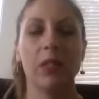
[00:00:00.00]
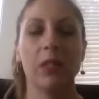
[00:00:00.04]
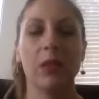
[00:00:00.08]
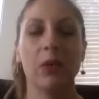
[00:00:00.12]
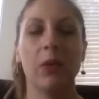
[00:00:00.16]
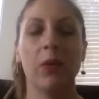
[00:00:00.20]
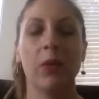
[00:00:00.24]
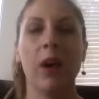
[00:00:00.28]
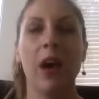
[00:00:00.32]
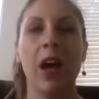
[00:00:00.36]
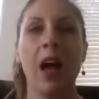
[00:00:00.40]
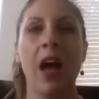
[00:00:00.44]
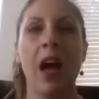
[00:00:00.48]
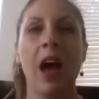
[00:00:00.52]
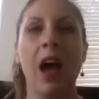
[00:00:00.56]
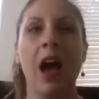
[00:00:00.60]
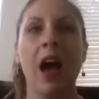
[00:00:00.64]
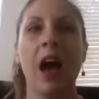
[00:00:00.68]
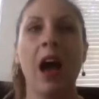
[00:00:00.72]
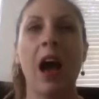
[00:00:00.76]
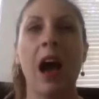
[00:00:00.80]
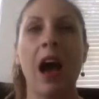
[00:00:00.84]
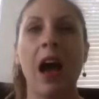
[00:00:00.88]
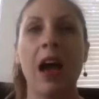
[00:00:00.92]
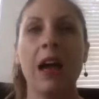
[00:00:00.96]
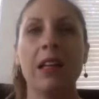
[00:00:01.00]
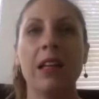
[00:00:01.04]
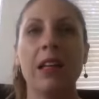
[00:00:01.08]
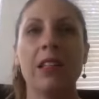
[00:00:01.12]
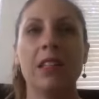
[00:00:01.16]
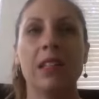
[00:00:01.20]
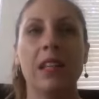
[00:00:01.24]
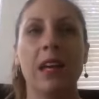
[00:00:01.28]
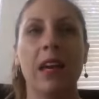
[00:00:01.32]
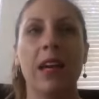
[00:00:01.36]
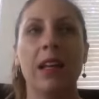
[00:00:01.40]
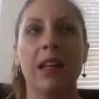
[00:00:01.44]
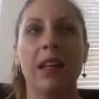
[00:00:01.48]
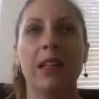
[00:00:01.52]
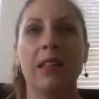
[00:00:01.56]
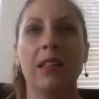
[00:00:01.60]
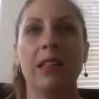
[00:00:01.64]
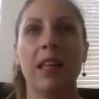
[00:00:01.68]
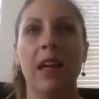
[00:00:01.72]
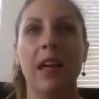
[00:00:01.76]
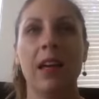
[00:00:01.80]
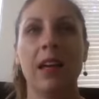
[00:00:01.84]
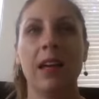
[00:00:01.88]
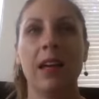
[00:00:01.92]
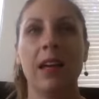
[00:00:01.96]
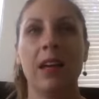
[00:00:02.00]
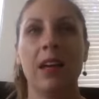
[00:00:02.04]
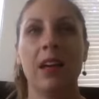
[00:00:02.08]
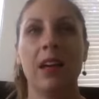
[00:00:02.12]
So I decided that